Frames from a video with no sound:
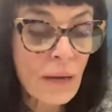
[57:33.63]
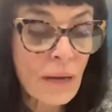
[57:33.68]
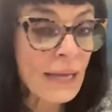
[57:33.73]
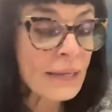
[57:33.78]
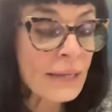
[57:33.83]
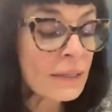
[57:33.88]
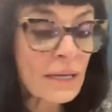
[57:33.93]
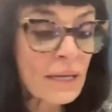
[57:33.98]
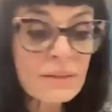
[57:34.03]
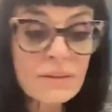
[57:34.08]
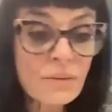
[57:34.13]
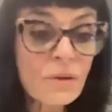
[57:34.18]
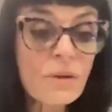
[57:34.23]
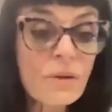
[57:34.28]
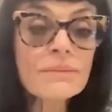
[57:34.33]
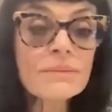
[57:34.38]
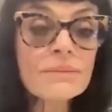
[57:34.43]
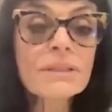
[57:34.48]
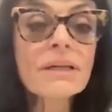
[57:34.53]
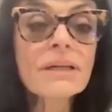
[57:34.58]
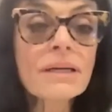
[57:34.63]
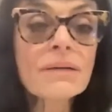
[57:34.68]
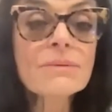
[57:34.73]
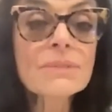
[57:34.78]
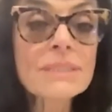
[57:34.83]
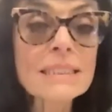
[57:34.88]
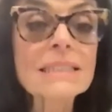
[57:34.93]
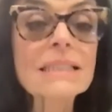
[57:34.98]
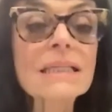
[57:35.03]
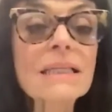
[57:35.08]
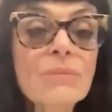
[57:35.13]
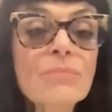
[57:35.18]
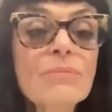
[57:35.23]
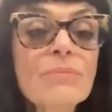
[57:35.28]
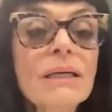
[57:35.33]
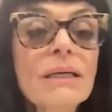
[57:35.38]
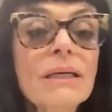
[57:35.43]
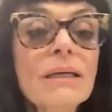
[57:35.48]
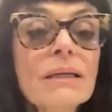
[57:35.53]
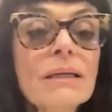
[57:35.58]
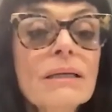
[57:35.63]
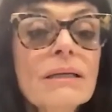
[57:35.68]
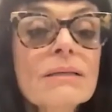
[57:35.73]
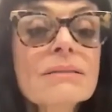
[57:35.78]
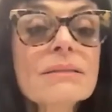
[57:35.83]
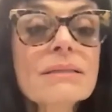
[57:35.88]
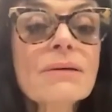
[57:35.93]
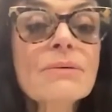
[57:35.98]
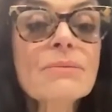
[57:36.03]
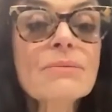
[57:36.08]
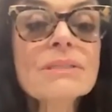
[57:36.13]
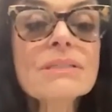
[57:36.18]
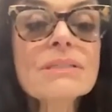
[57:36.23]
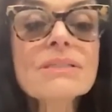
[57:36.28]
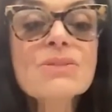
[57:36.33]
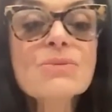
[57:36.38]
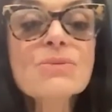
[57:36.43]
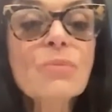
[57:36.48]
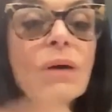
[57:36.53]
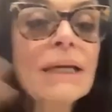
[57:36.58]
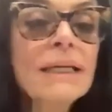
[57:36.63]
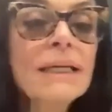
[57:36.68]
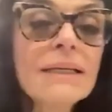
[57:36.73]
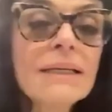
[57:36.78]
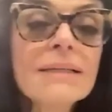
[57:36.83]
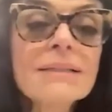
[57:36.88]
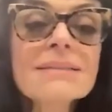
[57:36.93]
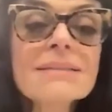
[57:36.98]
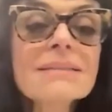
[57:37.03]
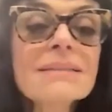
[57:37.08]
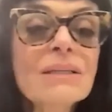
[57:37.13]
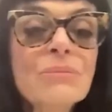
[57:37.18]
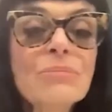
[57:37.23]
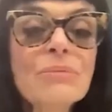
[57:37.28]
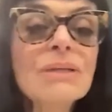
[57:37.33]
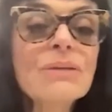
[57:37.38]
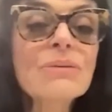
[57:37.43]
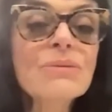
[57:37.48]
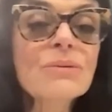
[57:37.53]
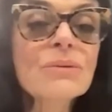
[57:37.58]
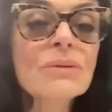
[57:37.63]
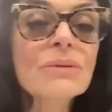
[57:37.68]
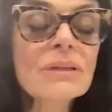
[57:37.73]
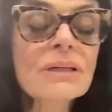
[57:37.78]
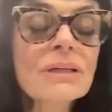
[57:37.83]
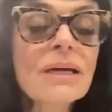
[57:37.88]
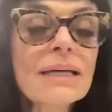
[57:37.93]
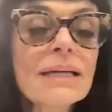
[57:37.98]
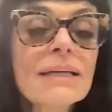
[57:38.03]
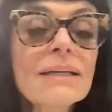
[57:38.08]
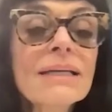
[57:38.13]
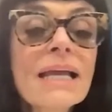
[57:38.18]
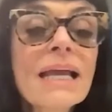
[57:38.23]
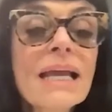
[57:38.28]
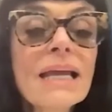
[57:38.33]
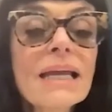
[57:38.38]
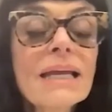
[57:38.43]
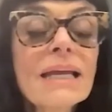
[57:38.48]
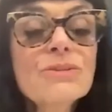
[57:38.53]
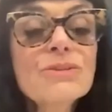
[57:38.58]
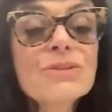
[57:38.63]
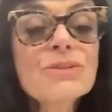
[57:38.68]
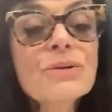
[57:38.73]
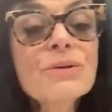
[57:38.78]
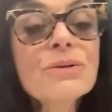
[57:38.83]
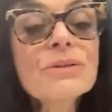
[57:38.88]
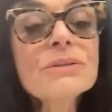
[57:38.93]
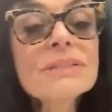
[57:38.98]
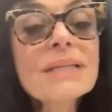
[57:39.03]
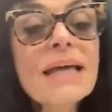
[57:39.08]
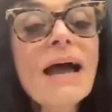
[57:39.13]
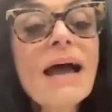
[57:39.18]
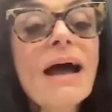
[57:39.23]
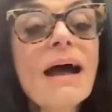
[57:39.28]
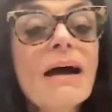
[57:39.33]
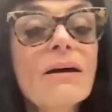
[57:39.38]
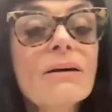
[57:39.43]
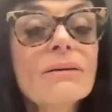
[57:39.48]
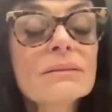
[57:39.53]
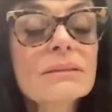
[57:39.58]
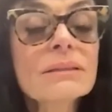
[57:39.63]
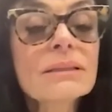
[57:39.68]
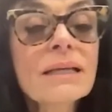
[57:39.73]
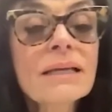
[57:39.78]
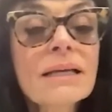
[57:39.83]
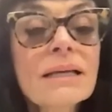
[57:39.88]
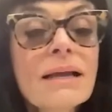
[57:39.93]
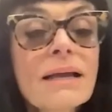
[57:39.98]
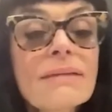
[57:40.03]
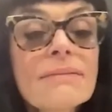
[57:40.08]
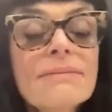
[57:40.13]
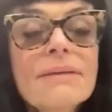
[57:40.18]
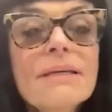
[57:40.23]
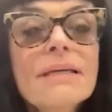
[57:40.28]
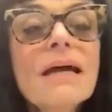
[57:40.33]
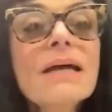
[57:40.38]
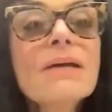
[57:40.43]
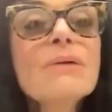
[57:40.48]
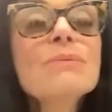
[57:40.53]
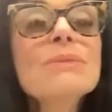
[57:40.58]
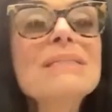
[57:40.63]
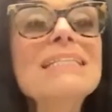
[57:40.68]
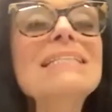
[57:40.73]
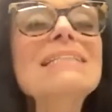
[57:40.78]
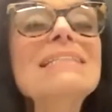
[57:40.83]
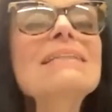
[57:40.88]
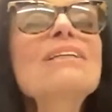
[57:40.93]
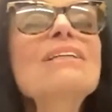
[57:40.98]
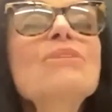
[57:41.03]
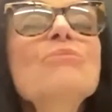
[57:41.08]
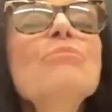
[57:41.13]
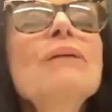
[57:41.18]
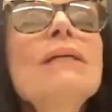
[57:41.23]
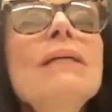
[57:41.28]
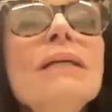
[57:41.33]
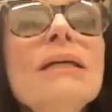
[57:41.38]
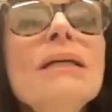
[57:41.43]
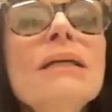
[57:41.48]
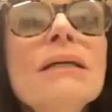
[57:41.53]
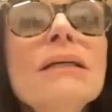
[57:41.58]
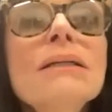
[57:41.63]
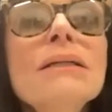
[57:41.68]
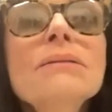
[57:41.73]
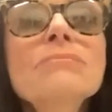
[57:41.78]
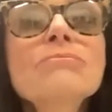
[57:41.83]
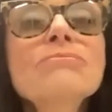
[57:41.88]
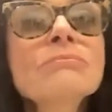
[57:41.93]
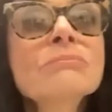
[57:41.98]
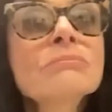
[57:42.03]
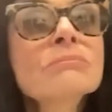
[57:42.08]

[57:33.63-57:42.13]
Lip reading: and I thought that I was sleeping because I was sweating and sleeping through the night, it turned out that I was sleeping